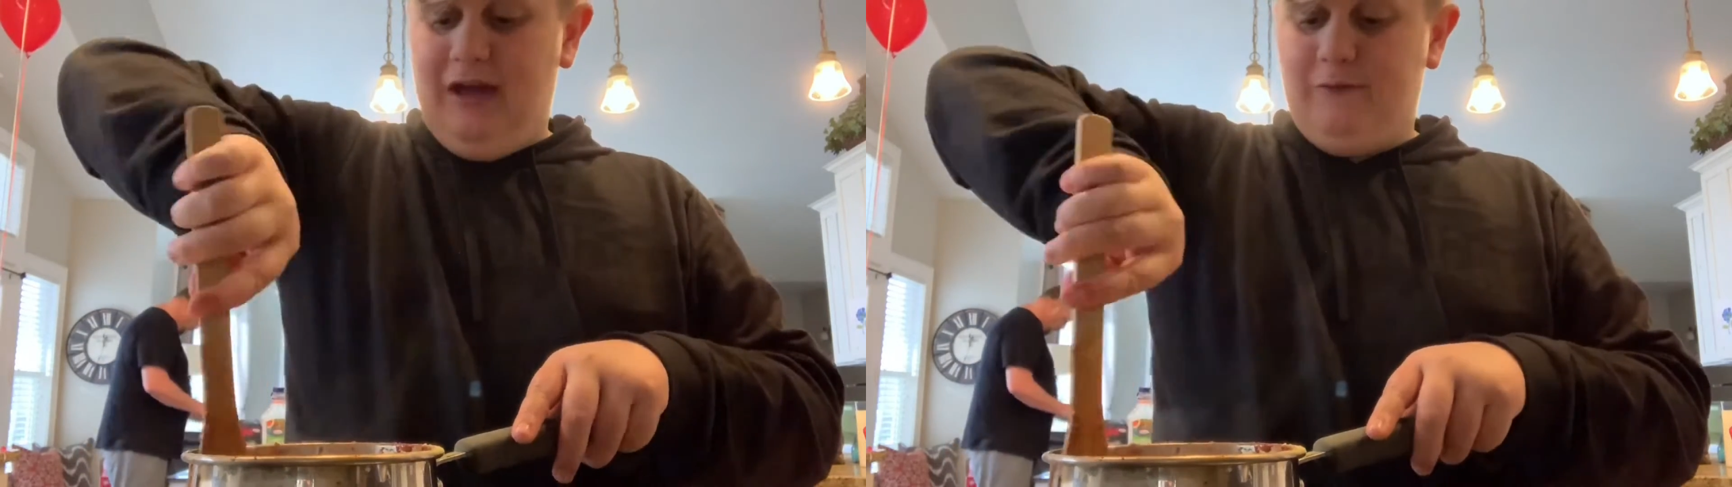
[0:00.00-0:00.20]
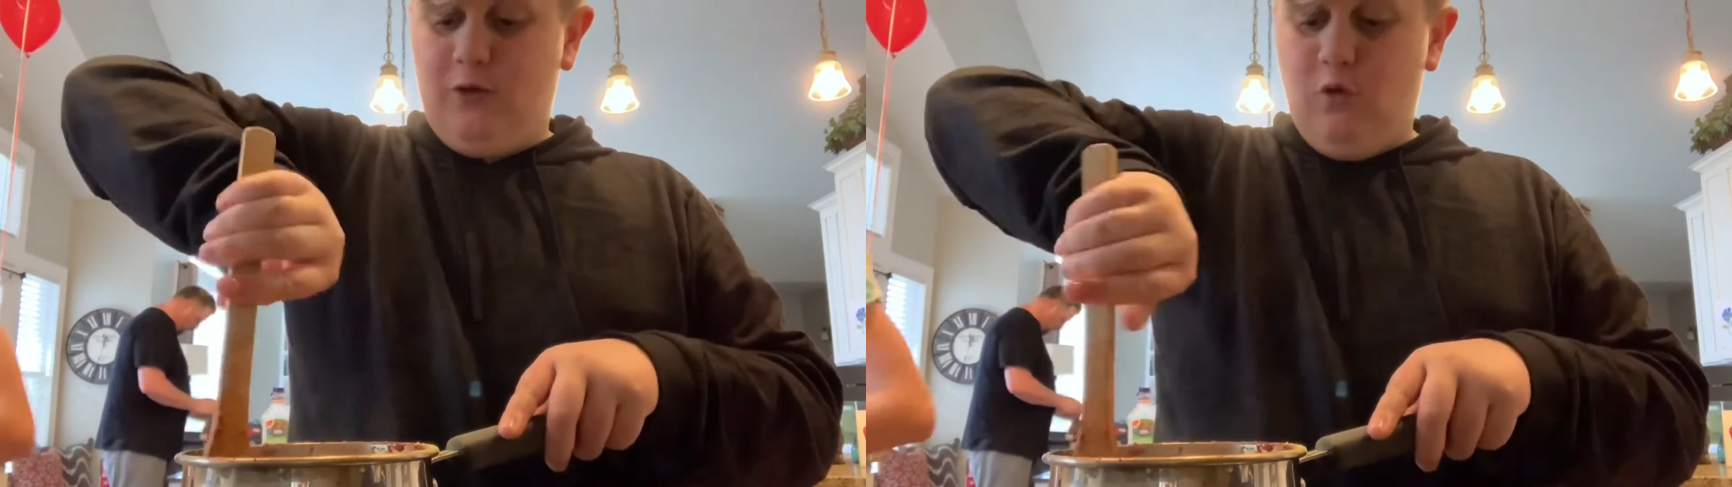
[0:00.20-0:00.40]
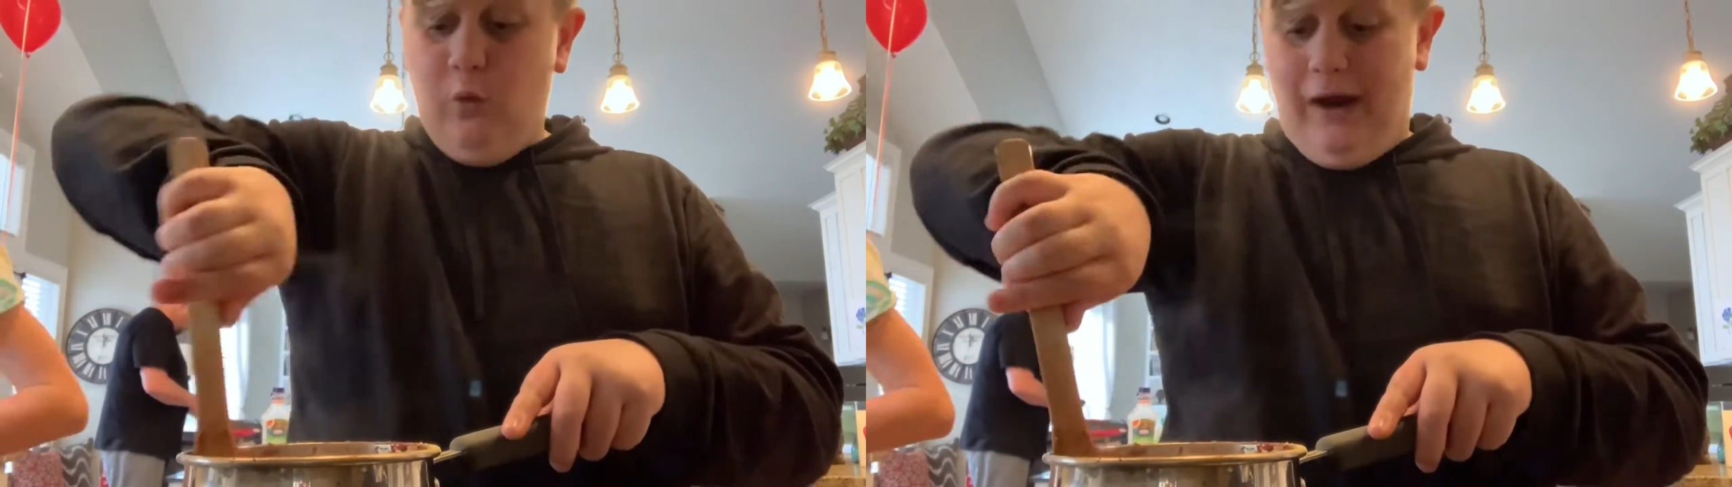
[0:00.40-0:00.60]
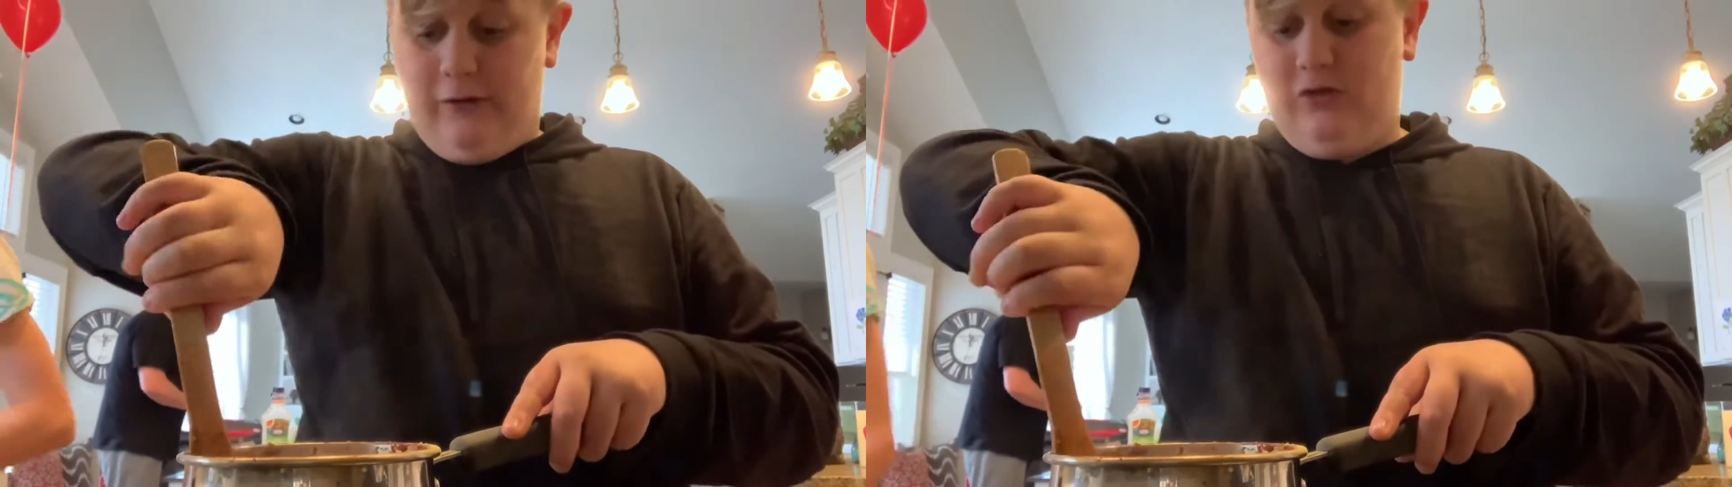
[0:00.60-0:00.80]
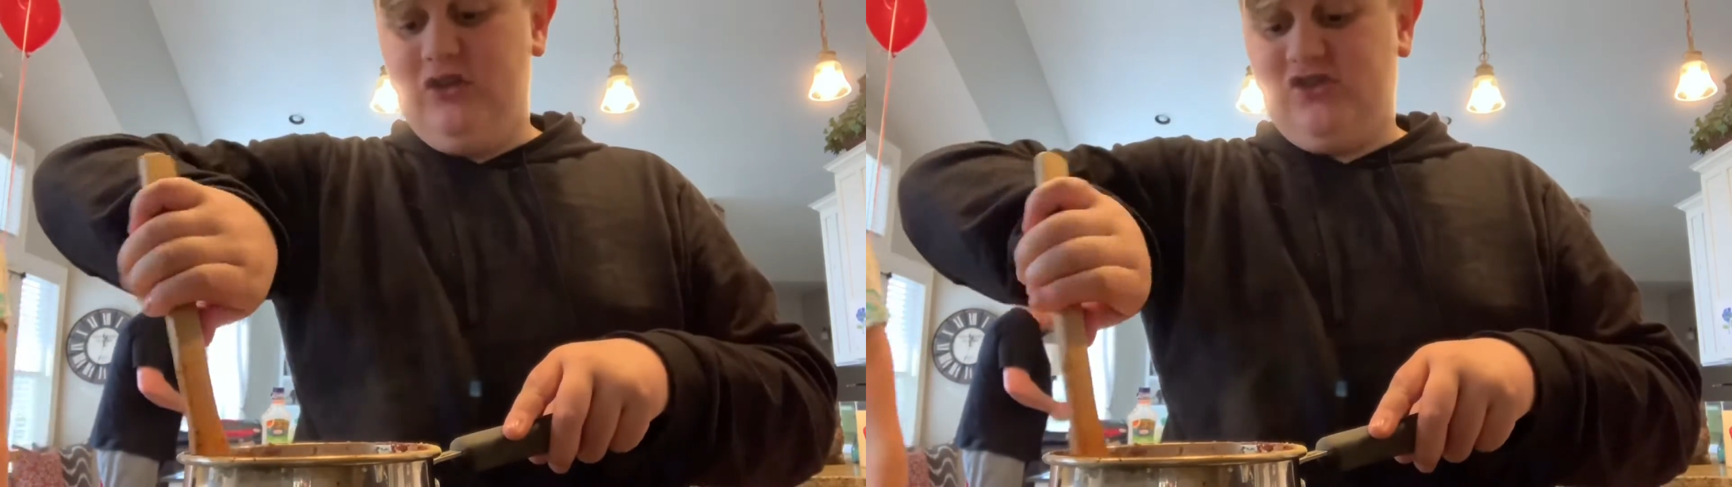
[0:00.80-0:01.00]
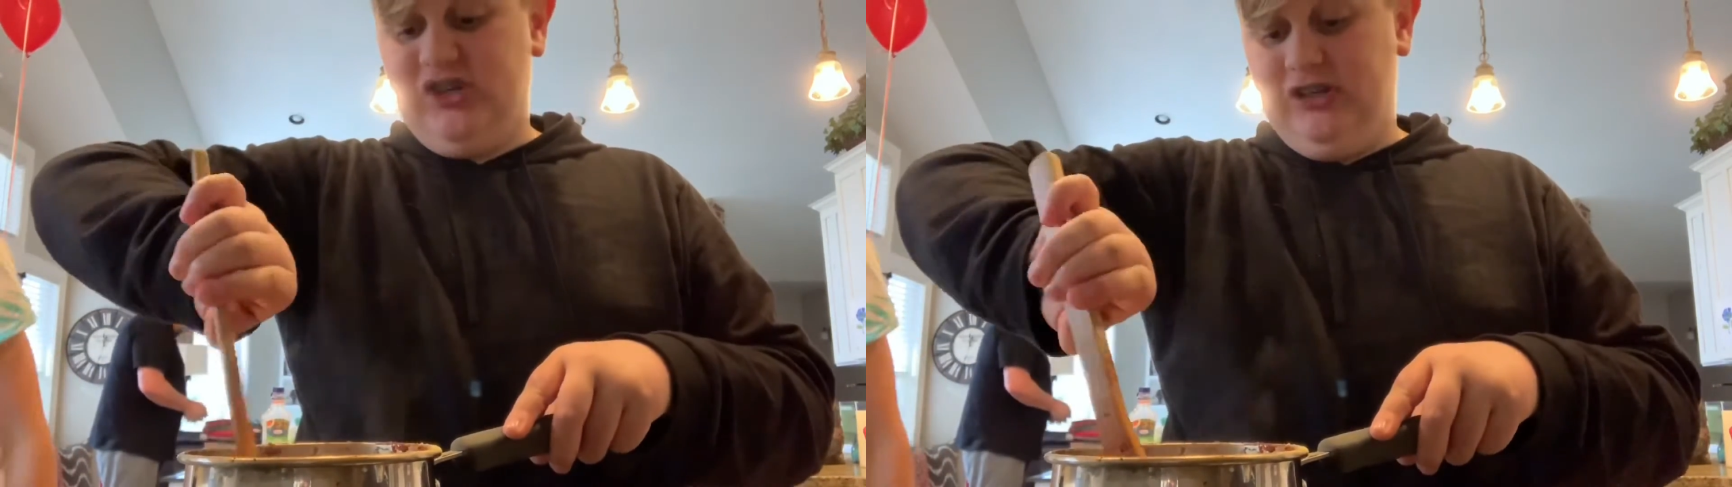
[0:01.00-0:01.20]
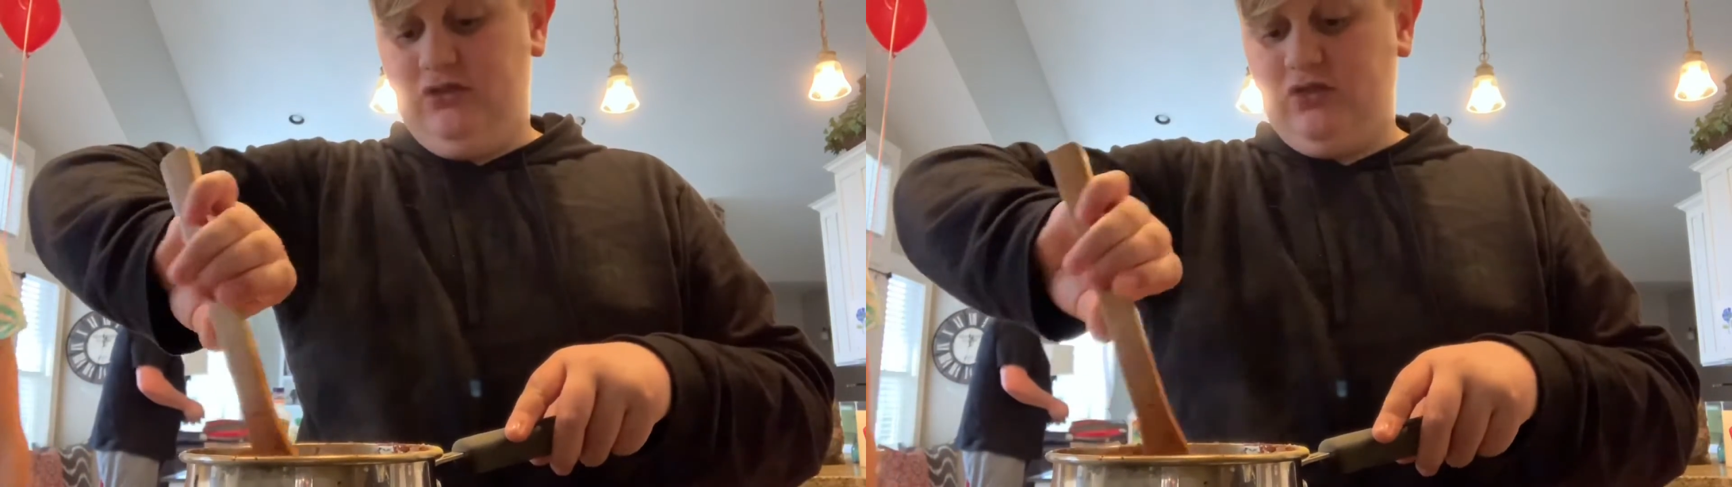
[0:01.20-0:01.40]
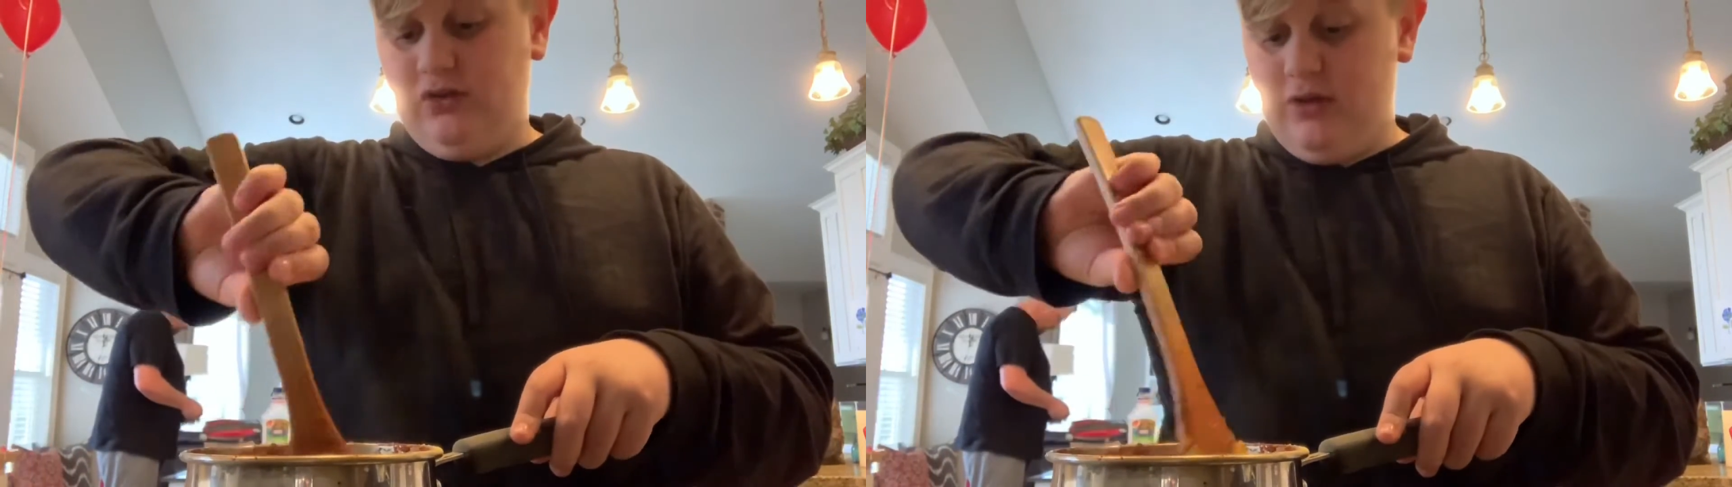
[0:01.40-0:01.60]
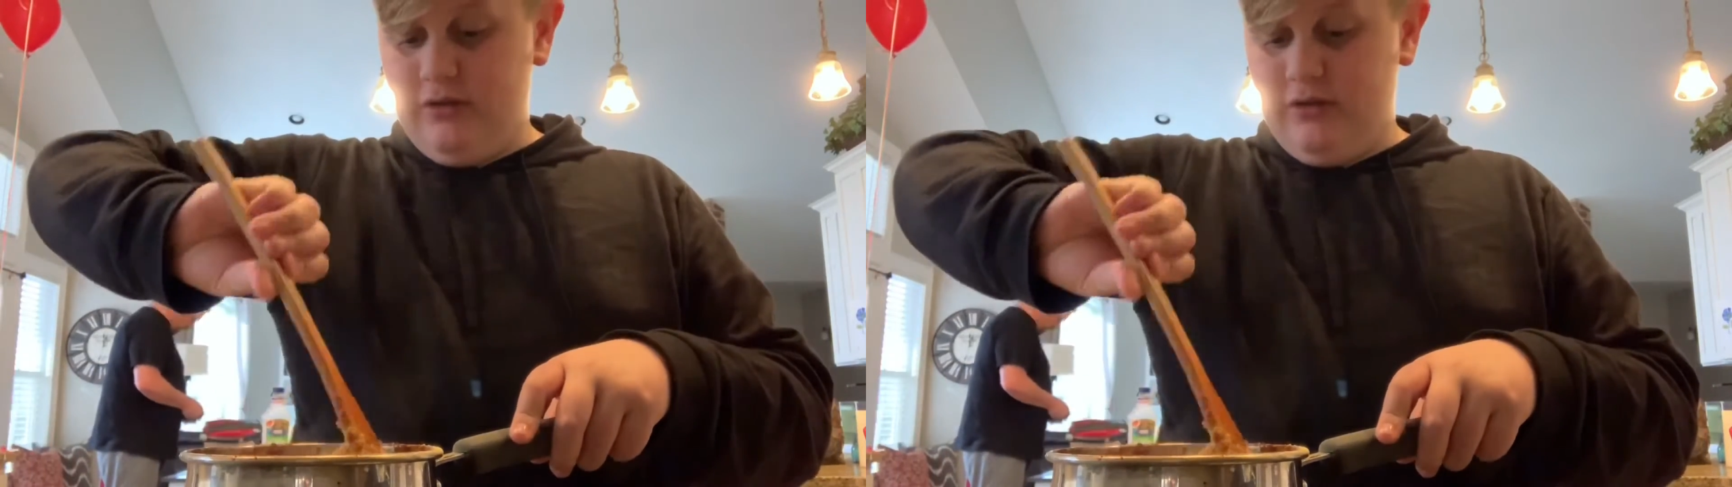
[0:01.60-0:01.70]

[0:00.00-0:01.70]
have acquired the cheese.